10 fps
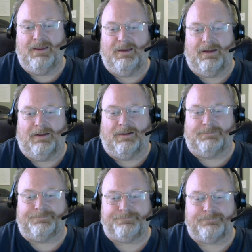Um,
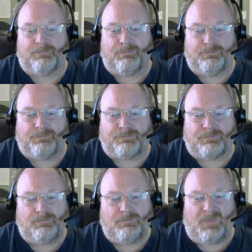
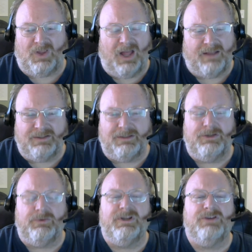Godzilla
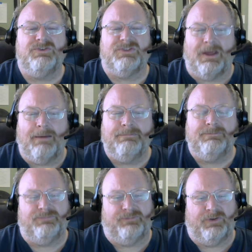reused some
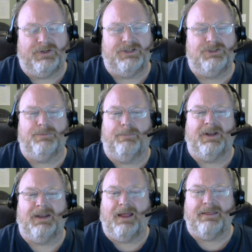footage,
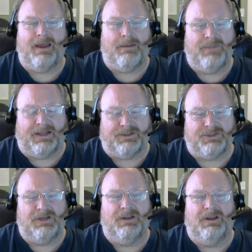but not that much.
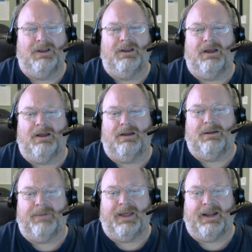
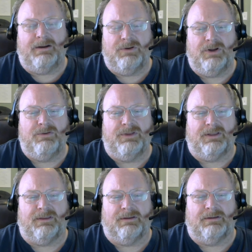Um, and I don't know
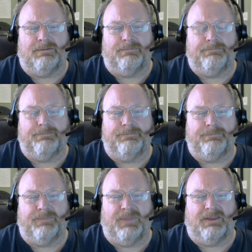that the
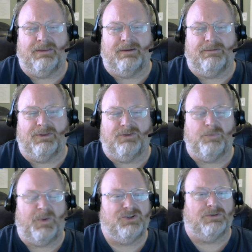that the, the
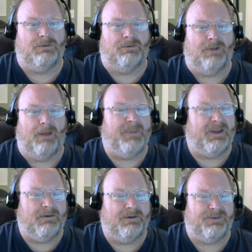special
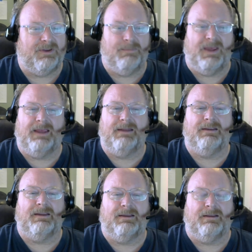appearance he made
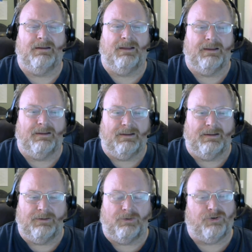in uh,
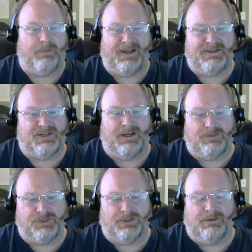an Ultraman style
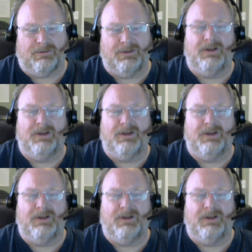show,